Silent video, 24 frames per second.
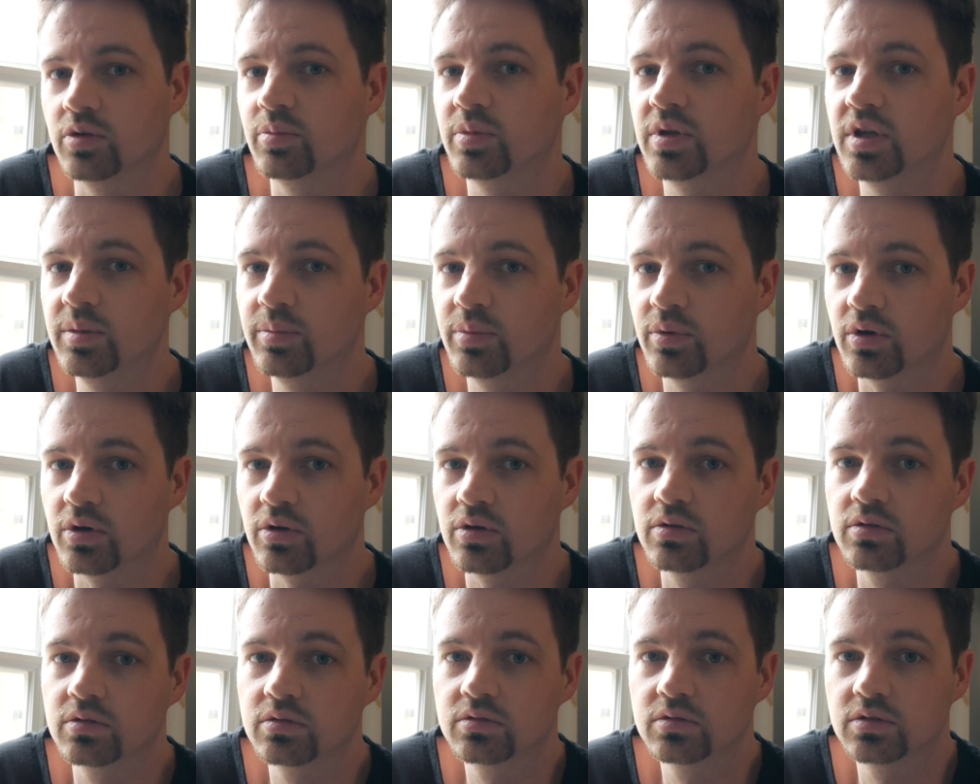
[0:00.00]

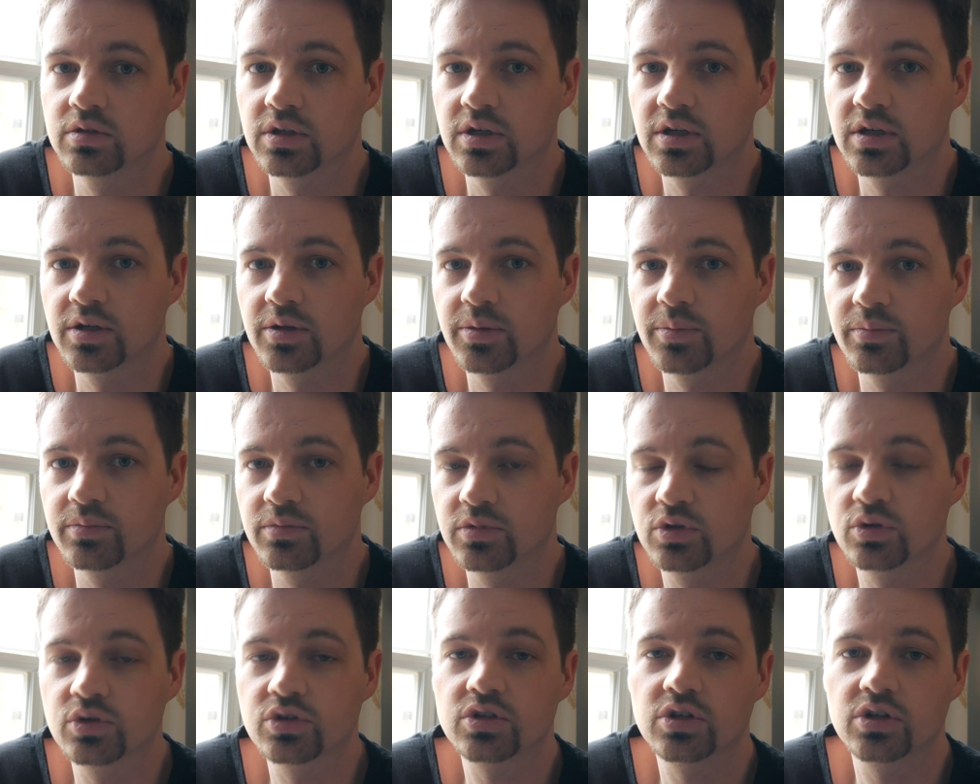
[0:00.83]
people.
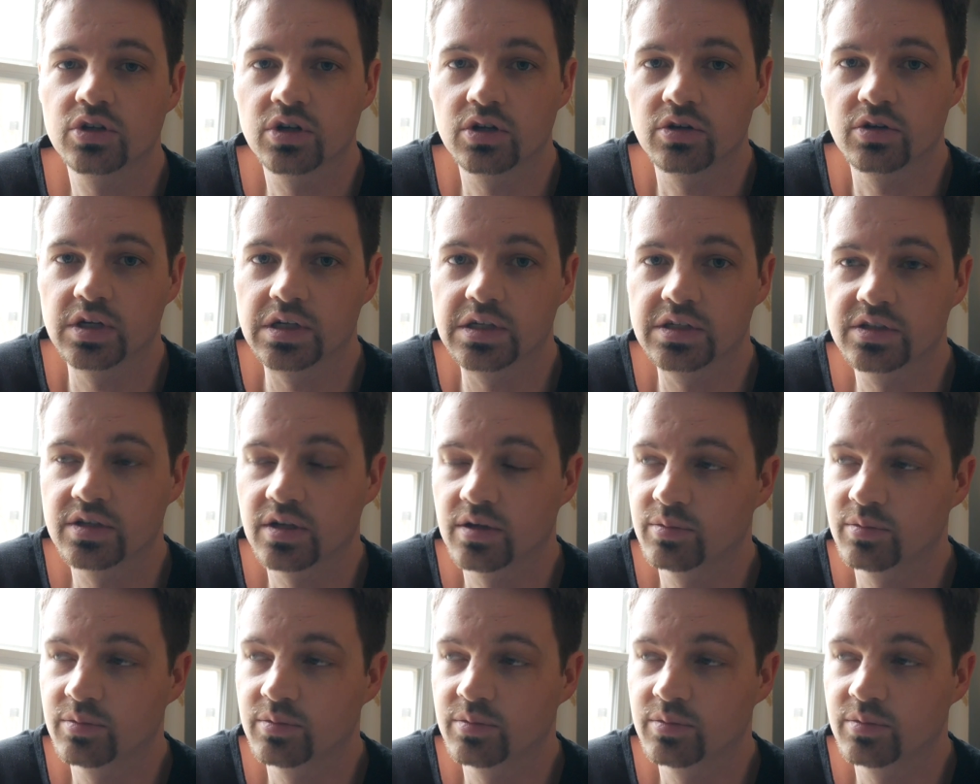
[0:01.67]
To a certain degree.